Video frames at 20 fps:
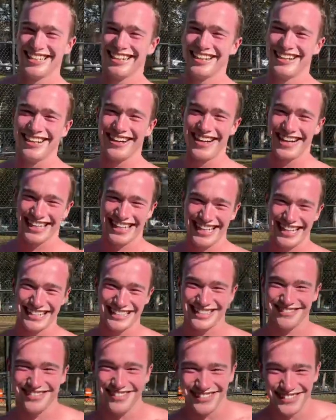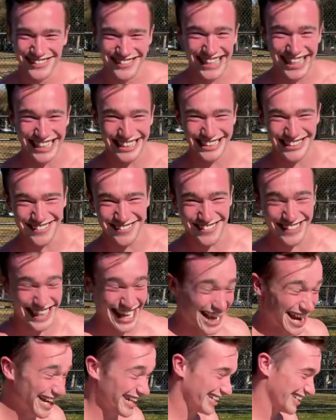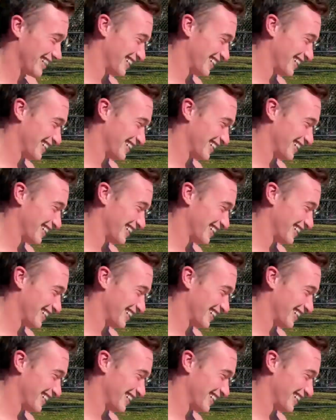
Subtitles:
All right, guys, you want to learn how to do that?